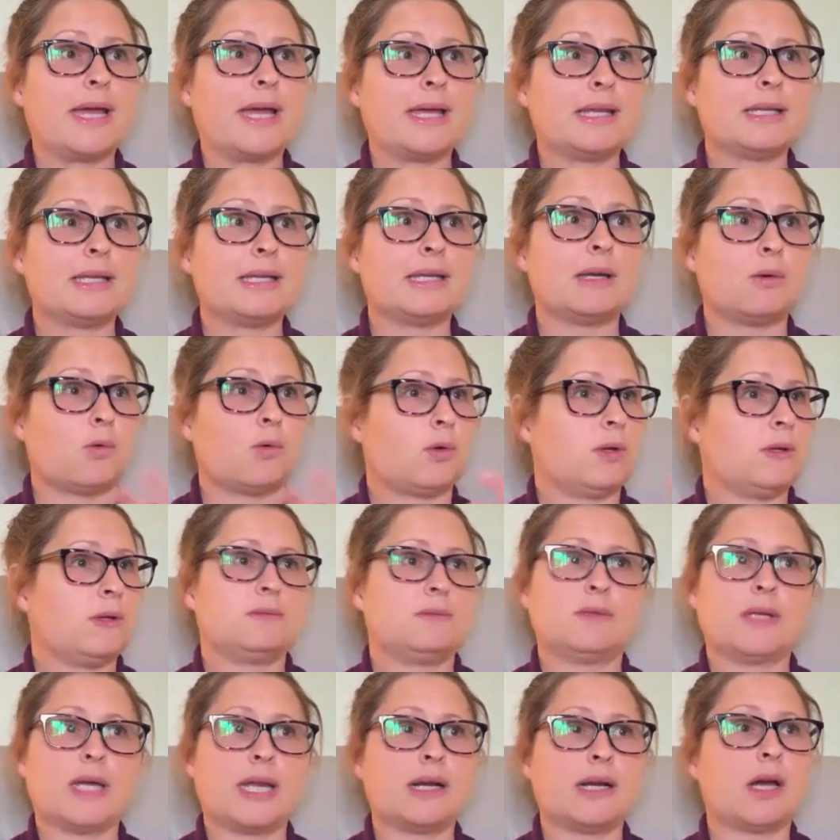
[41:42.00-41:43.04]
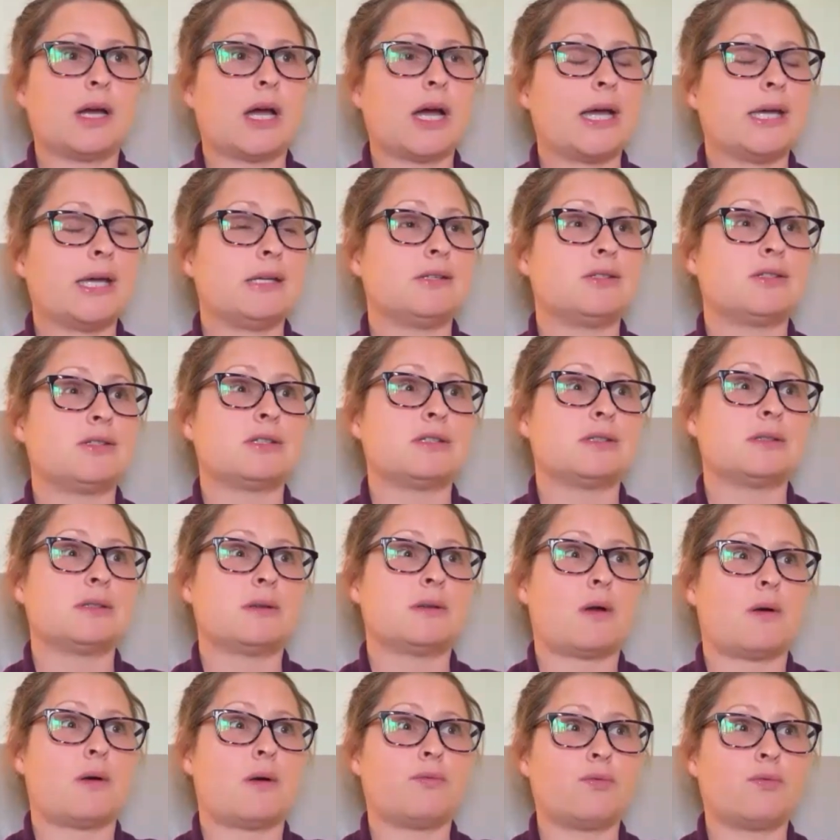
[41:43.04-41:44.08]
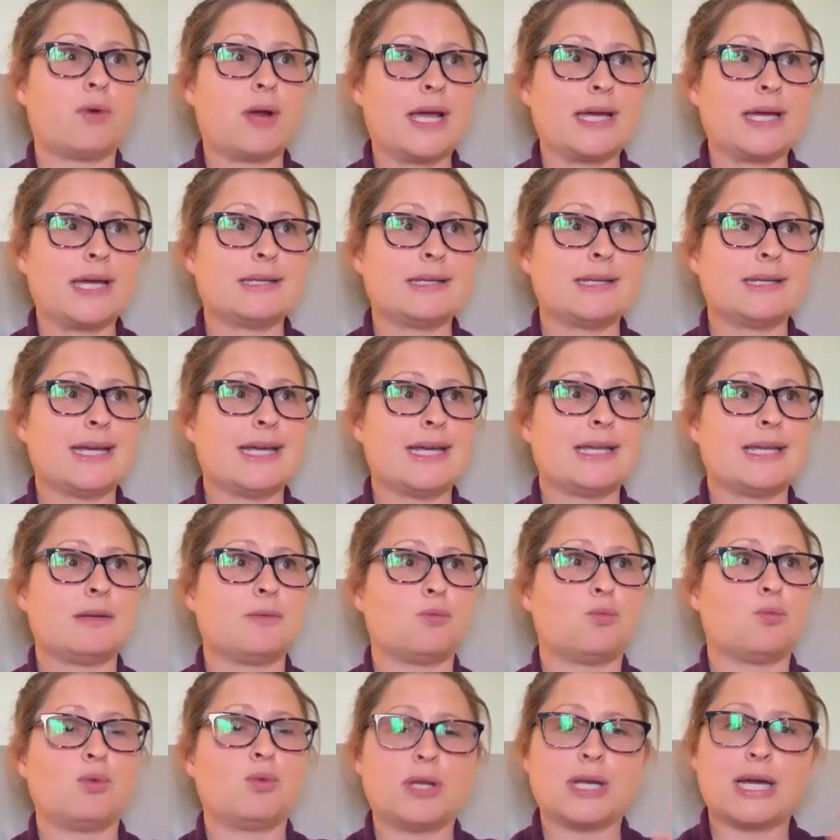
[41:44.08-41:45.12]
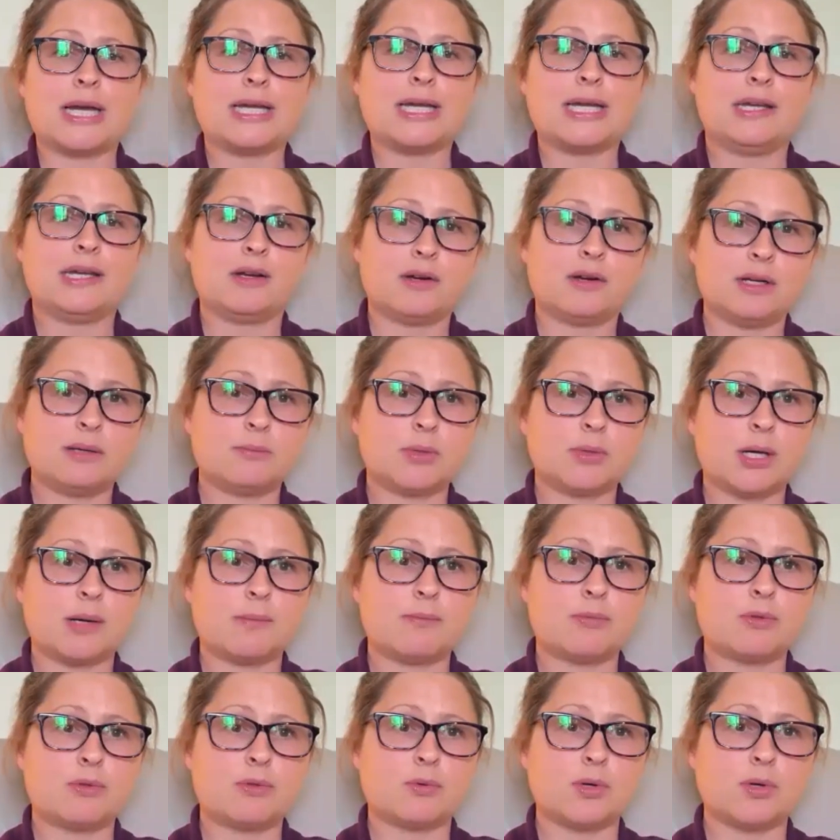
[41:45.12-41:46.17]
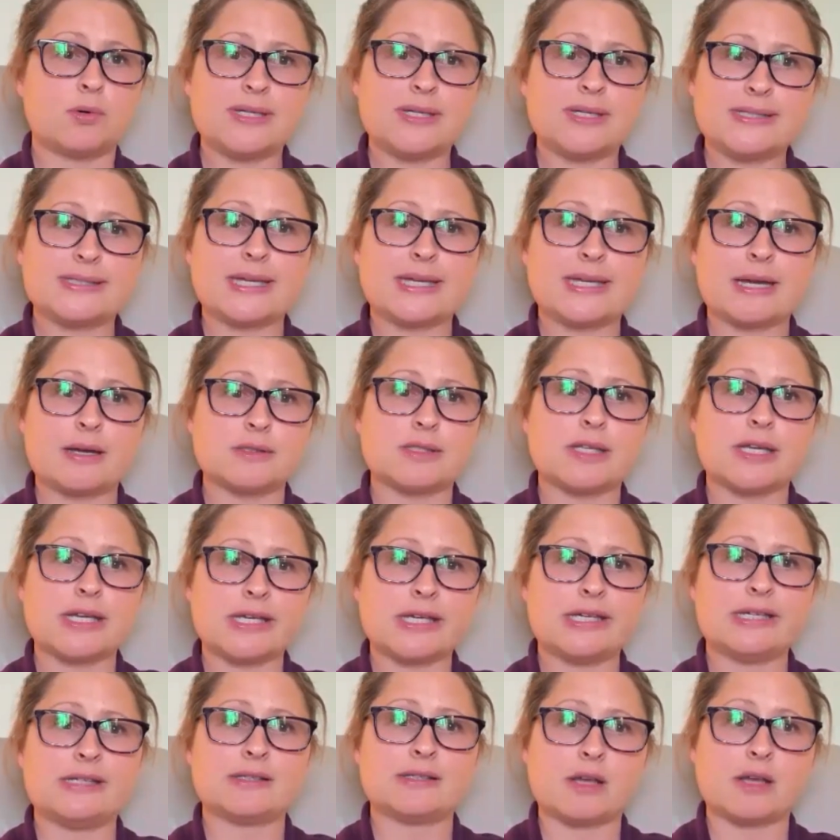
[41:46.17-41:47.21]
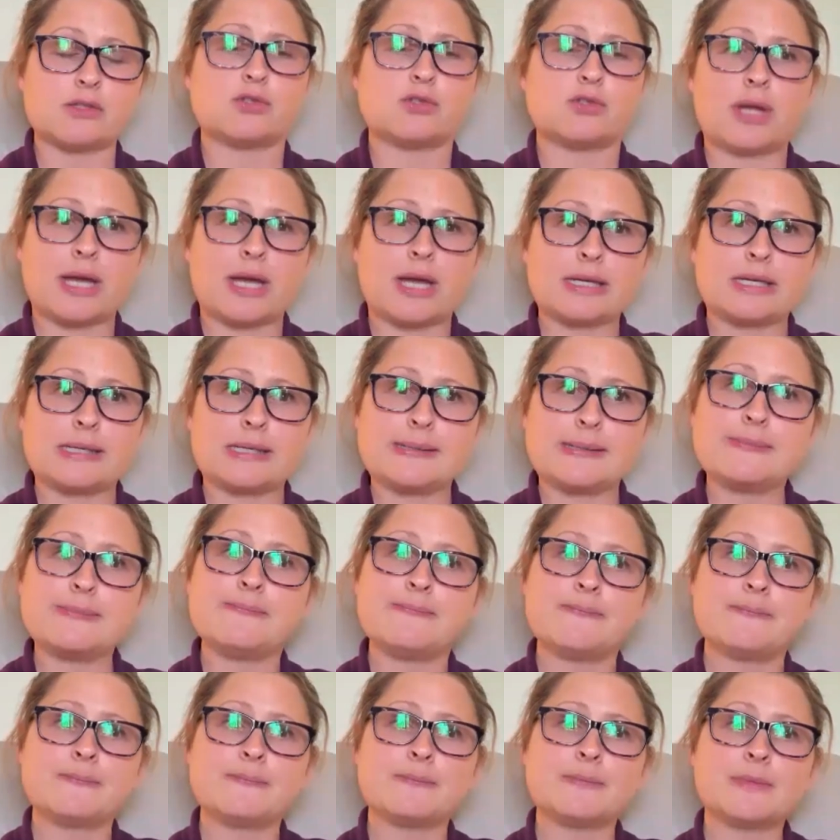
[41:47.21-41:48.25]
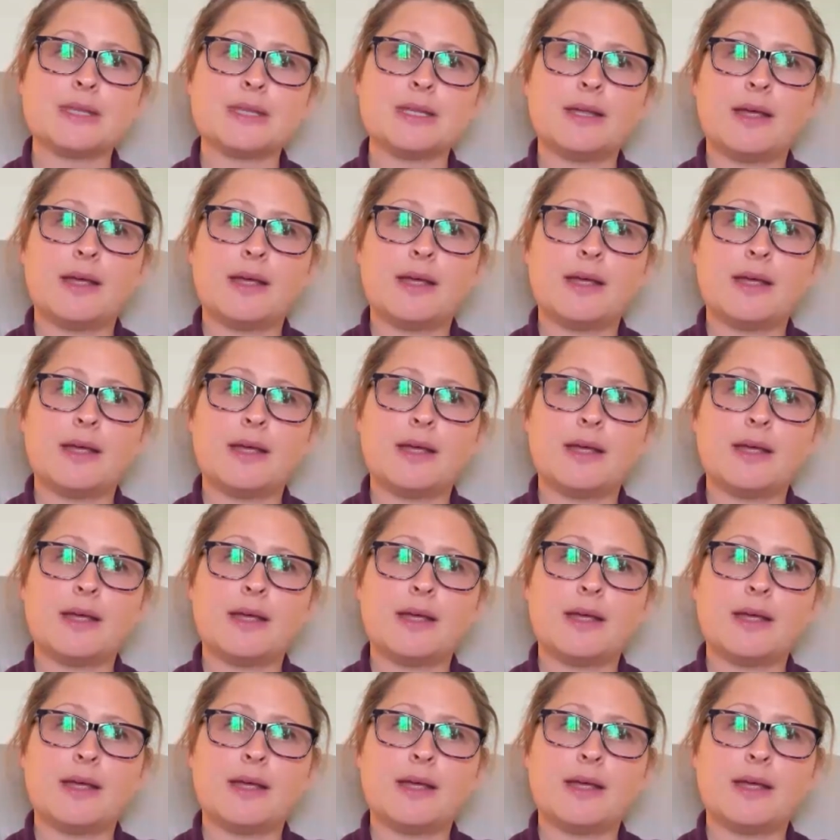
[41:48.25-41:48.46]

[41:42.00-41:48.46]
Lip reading: friend. He's not a guide, he's just a friend. And when I hear him come through, he sounds like he's Australian.